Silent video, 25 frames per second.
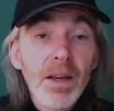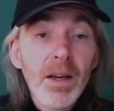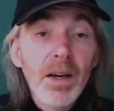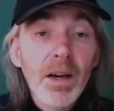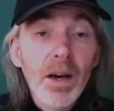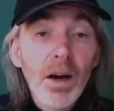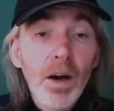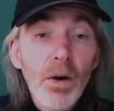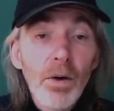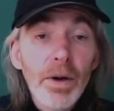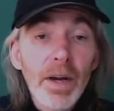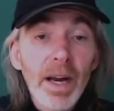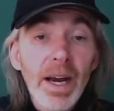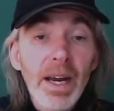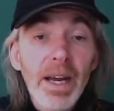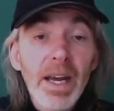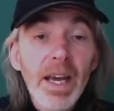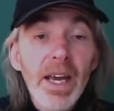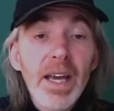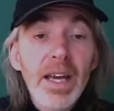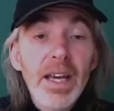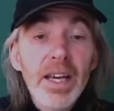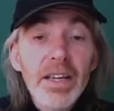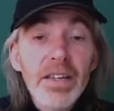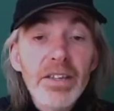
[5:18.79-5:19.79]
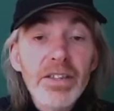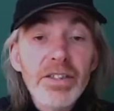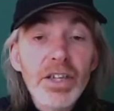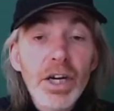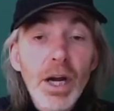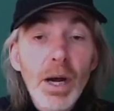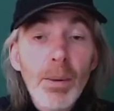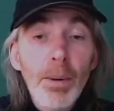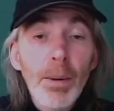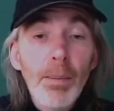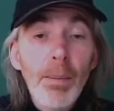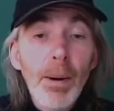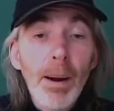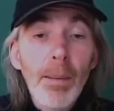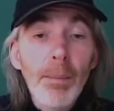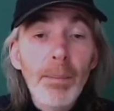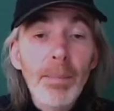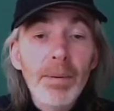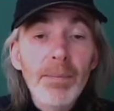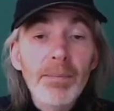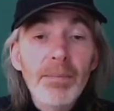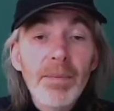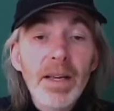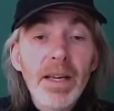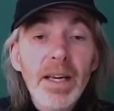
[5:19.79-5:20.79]
Okay, here's the double bump.
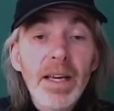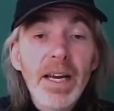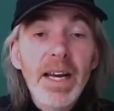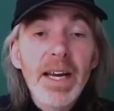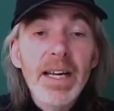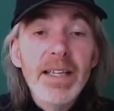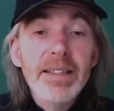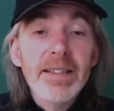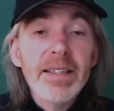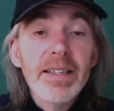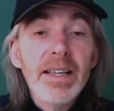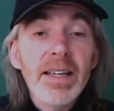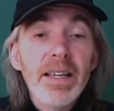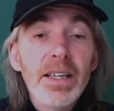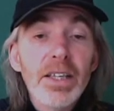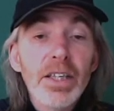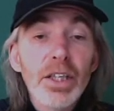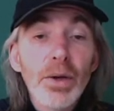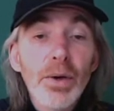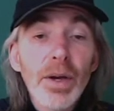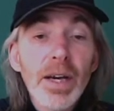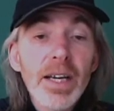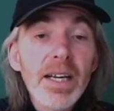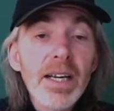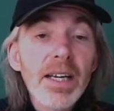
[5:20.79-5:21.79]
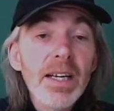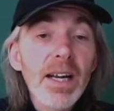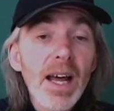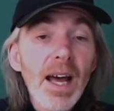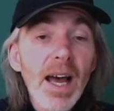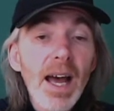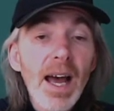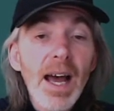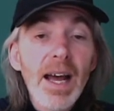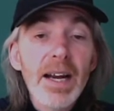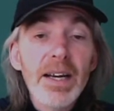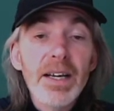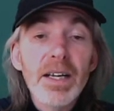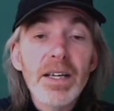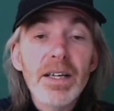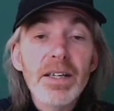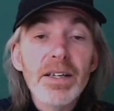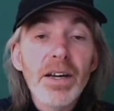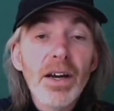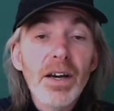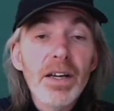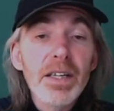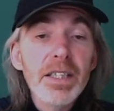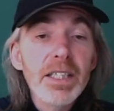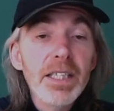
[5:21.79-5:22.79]
You hit it at
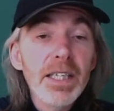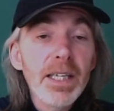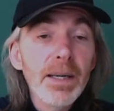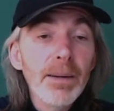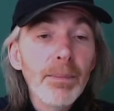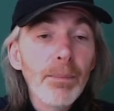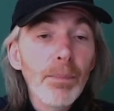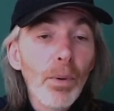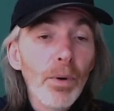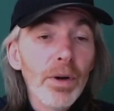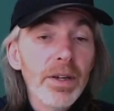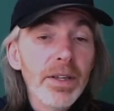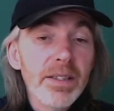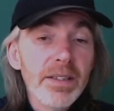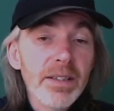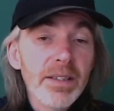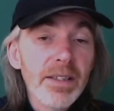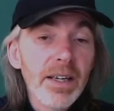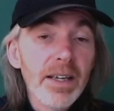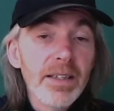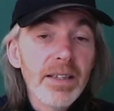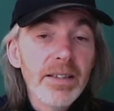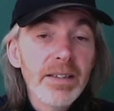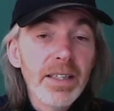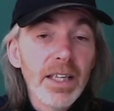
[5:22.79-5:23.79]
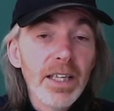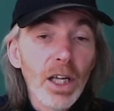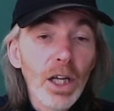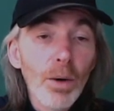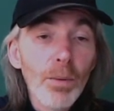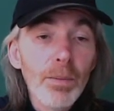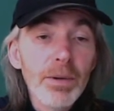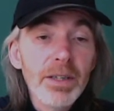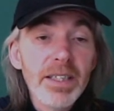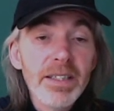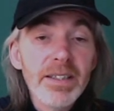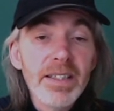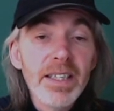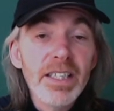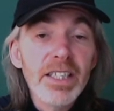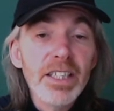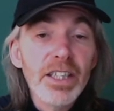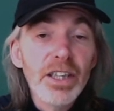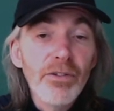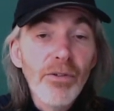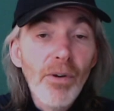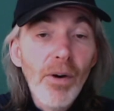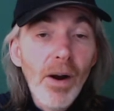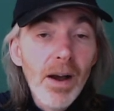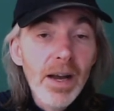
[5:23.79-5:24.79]
19.6 kilometers into
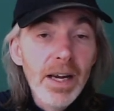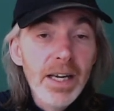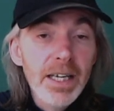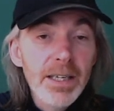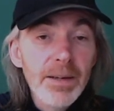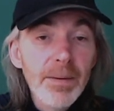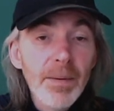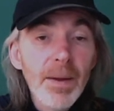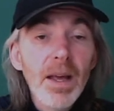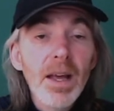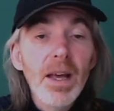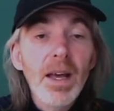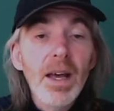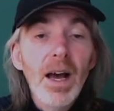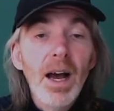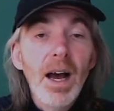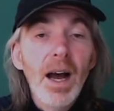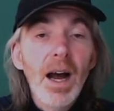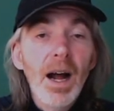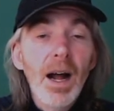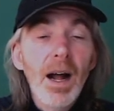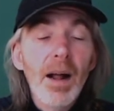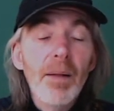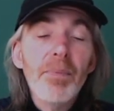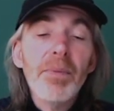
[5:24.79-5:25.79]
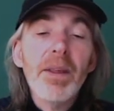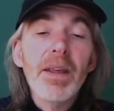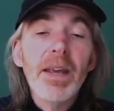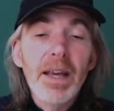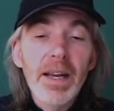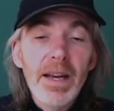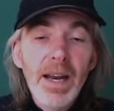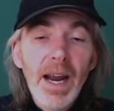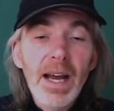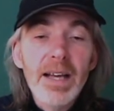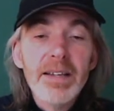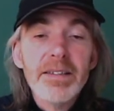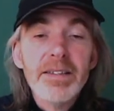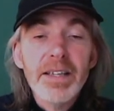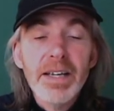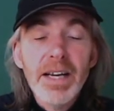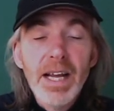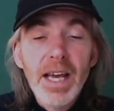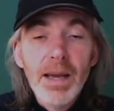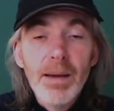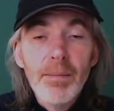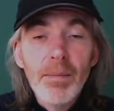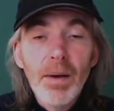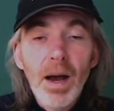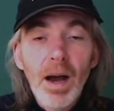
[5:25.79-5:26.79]
the ride. It, as the
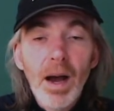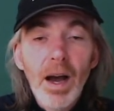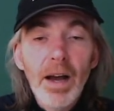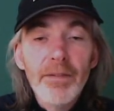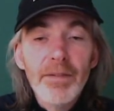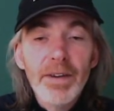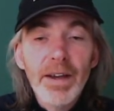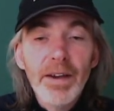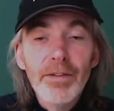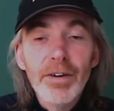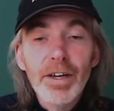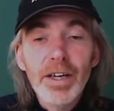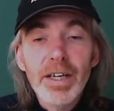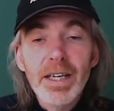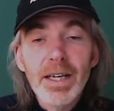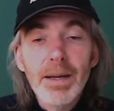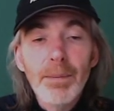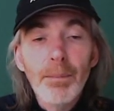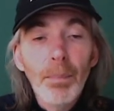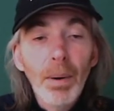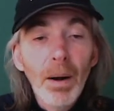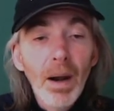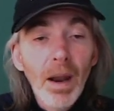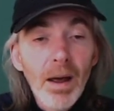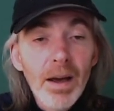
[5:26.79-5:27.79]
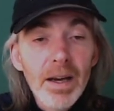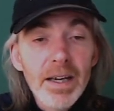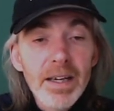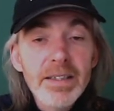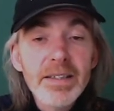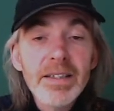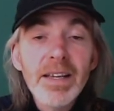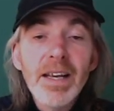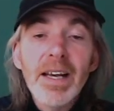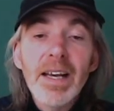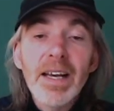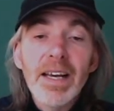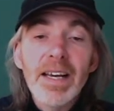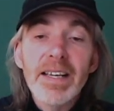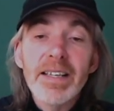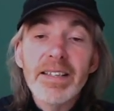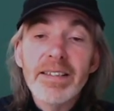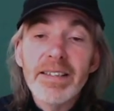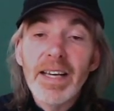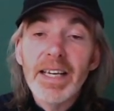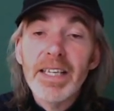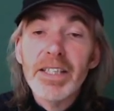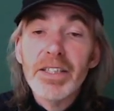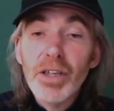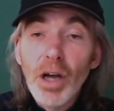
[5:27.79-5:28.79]
name I've given it implies, is
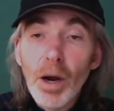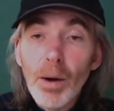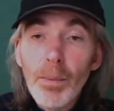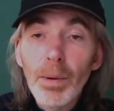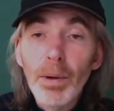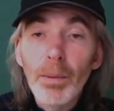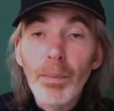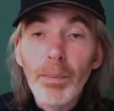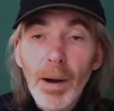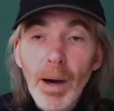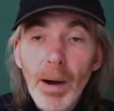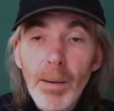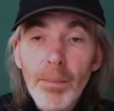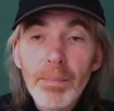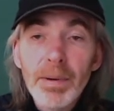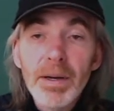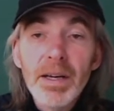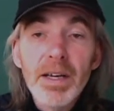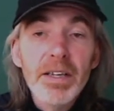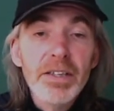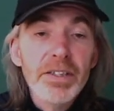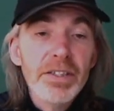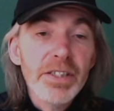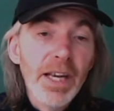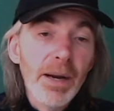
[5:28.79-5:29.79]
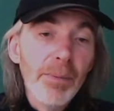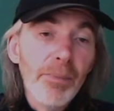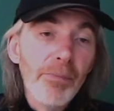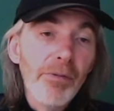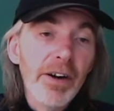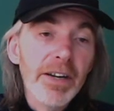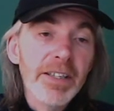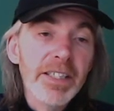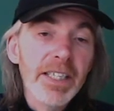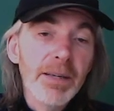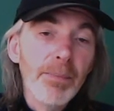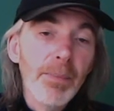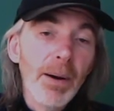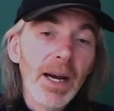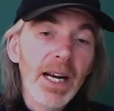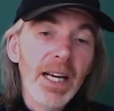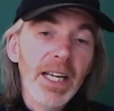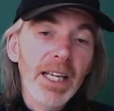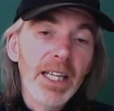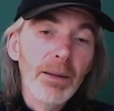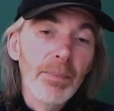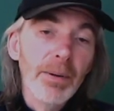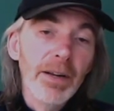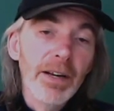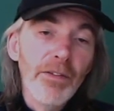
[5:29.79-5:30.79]
a double bump separated by a
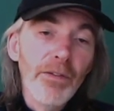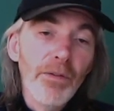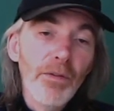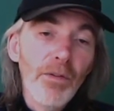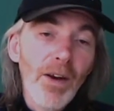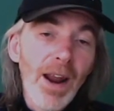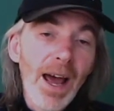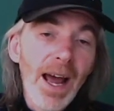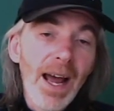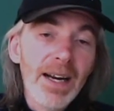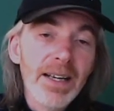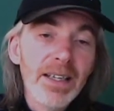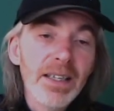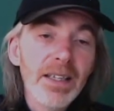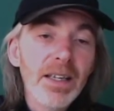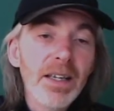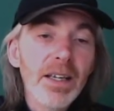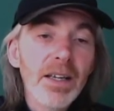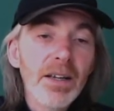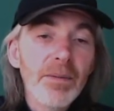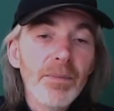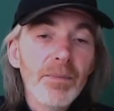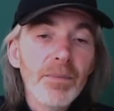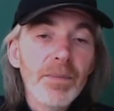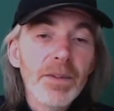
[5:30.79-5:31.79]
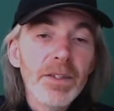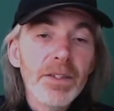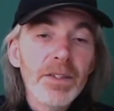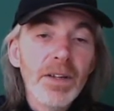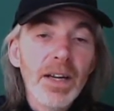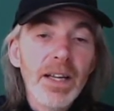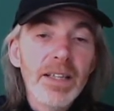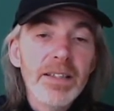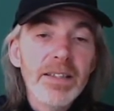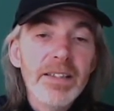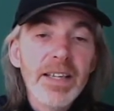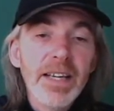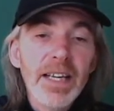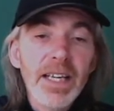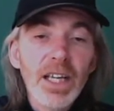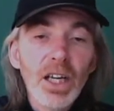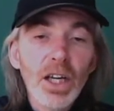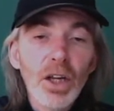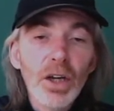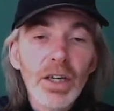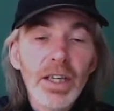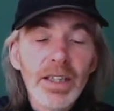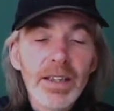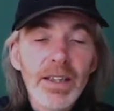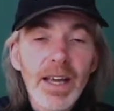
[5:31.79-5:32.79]
little bit of flat. So let's take a
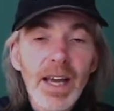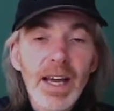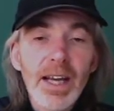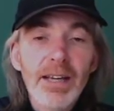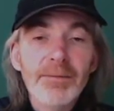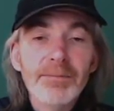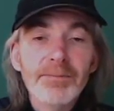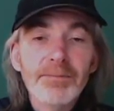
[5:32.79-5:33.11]
look at that.